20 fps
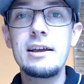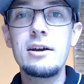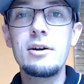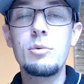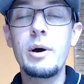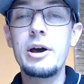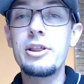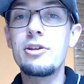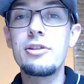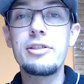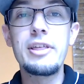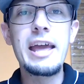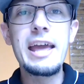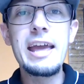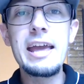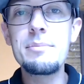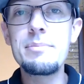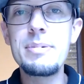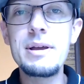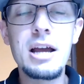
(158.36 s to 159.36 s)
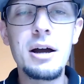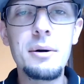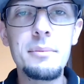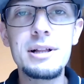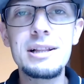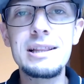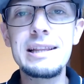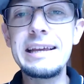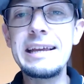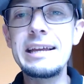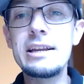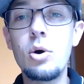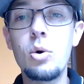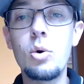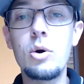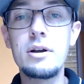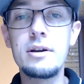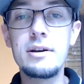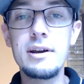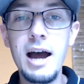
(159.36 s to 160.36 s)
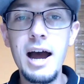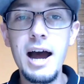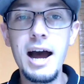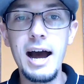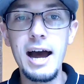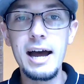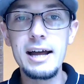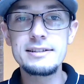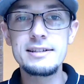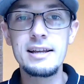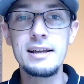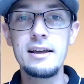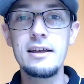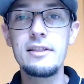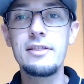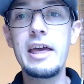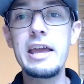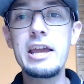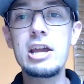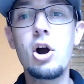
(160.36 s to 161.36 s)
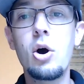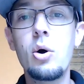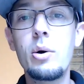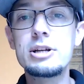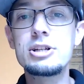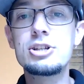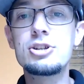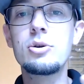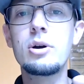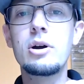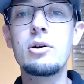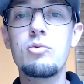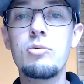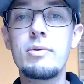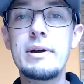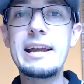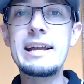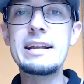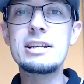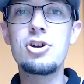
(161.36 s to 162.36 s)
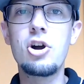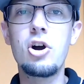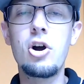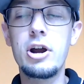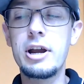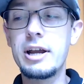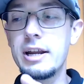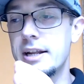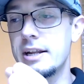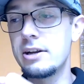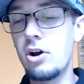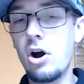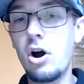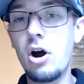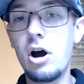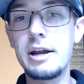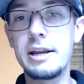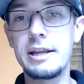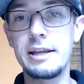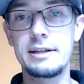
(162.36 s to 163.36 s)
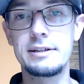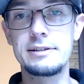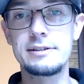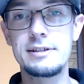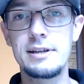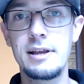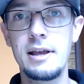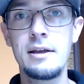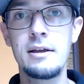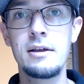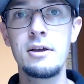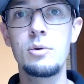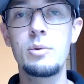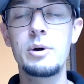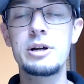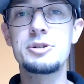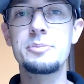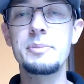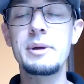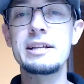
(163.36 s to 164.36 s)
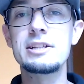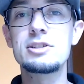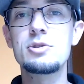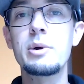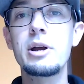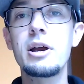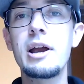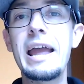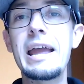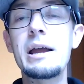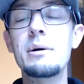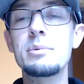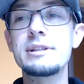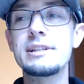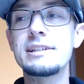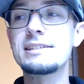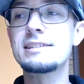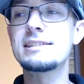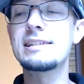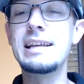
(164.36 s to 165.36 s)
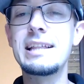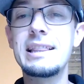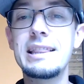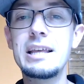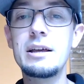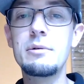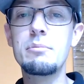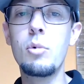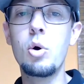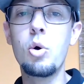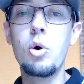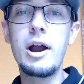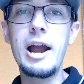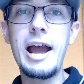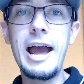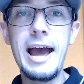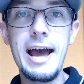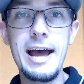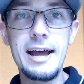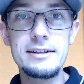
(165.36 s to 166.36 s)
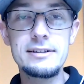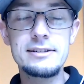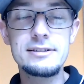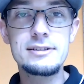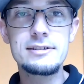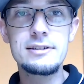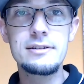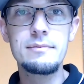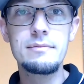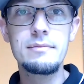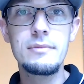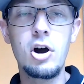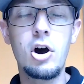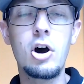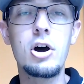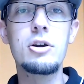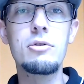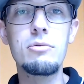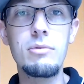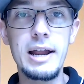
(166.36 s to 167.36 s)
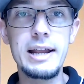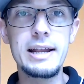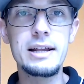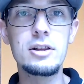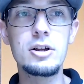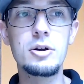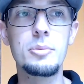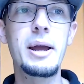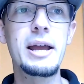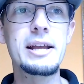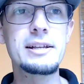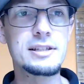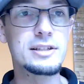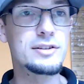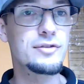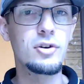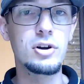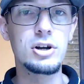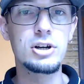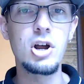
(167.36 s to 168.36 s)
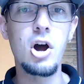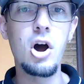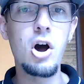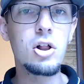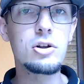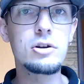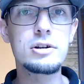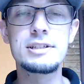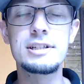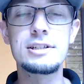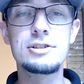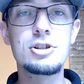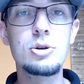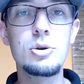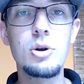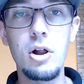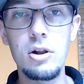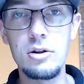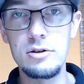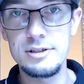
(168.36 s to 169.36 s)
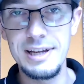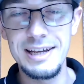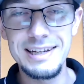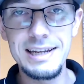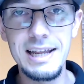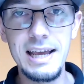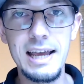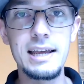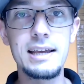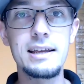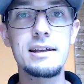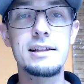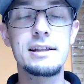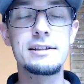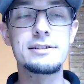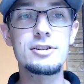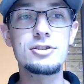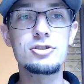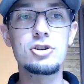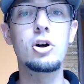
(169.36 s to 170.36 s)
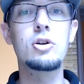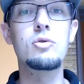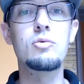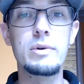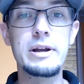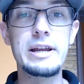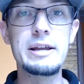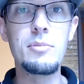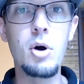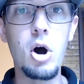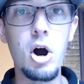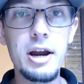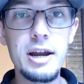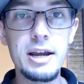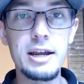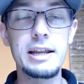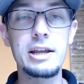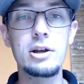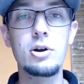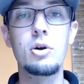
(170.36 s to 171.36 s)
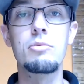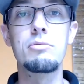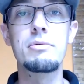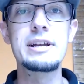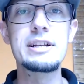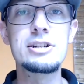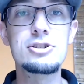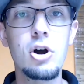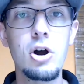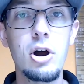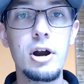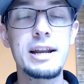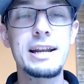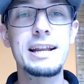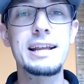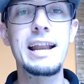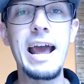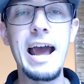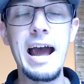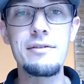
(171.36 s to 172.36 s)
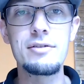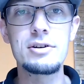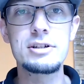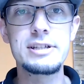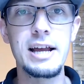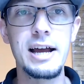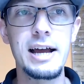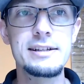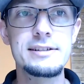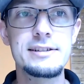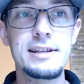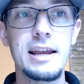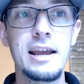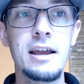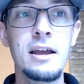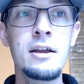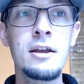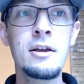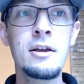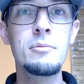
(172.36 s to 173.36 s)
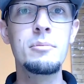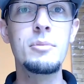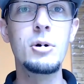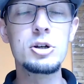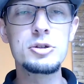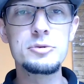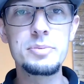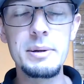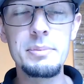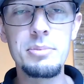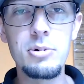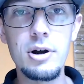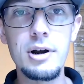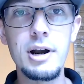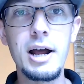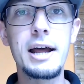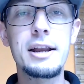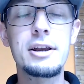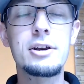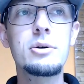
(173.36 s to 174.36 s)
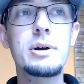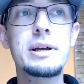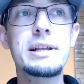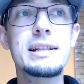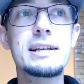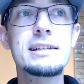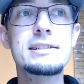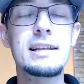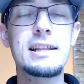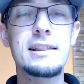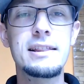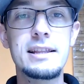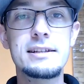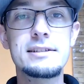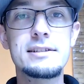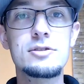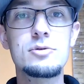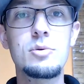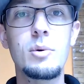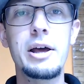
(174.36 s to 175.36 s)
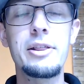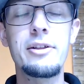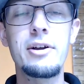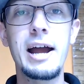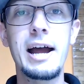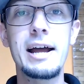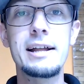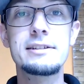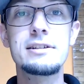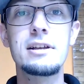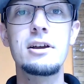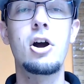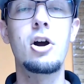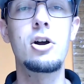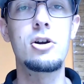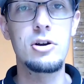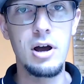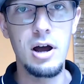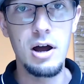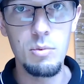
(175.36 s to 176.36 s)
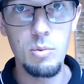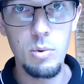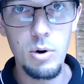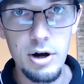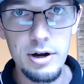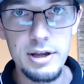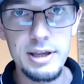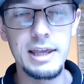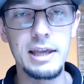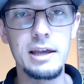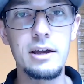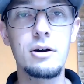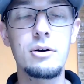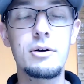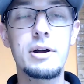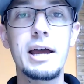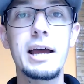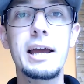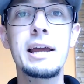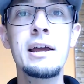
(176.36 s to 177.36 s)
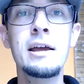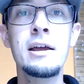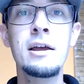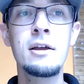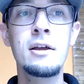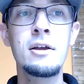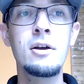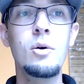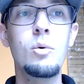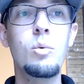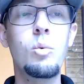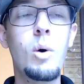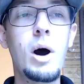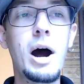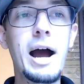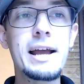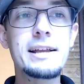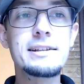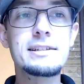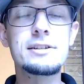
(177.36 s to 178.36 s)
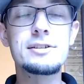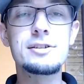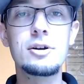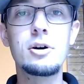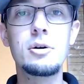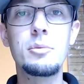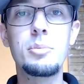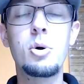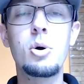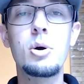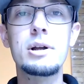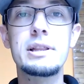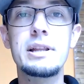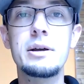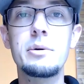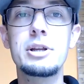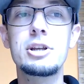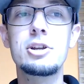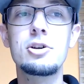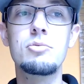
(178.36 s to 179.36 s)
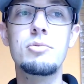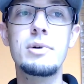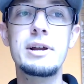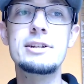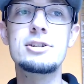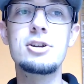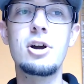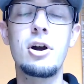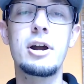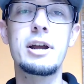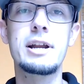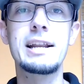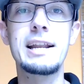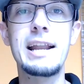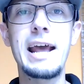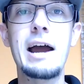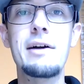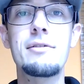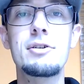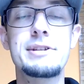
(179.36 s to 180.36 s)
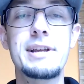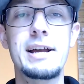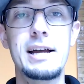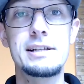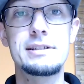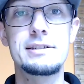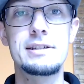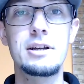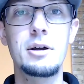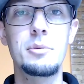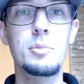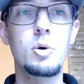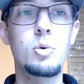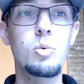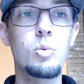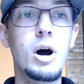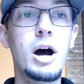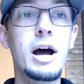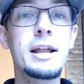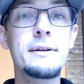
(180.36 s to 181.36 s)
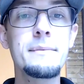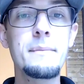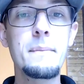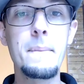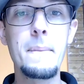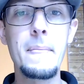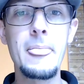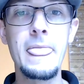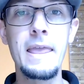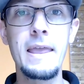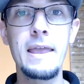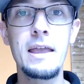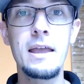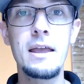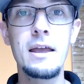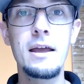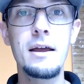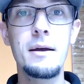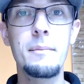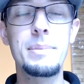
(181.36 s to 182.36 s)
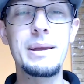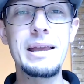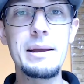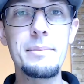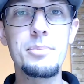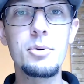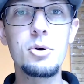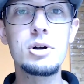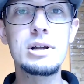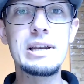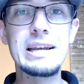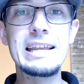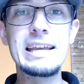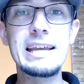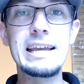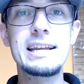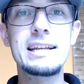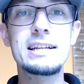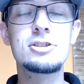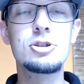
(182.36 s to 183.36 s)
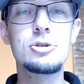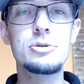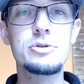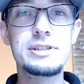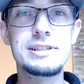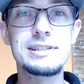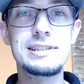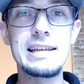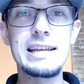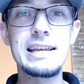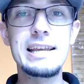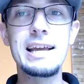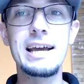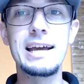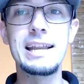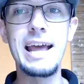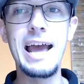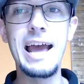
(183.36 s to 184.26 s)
whether they become a lead or not, they go into a retargeted audience, which means we're able to send them more ads on a regular basis for $1 to $2 a day. This is called remarketing or retargeted advertising. Most people are not doing this. This is why their ads are not working, okay? Why is it so important that we do retargeted advertising? Number one, people need to see an